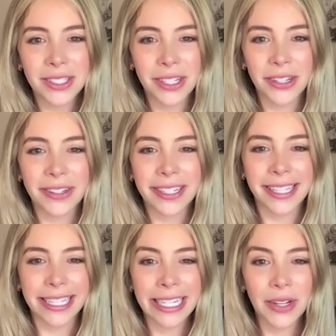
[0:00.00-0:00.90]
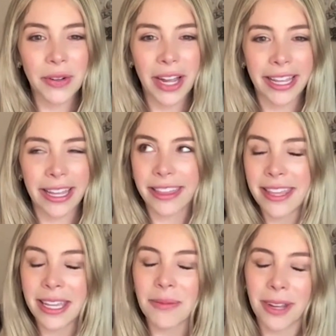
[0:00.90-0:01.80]
So he's like, I
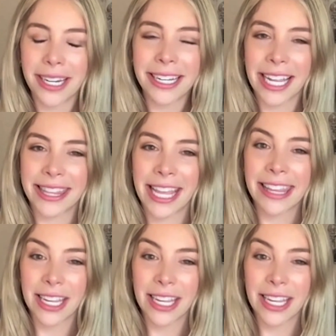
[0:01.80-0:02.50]
think I'm ready to get that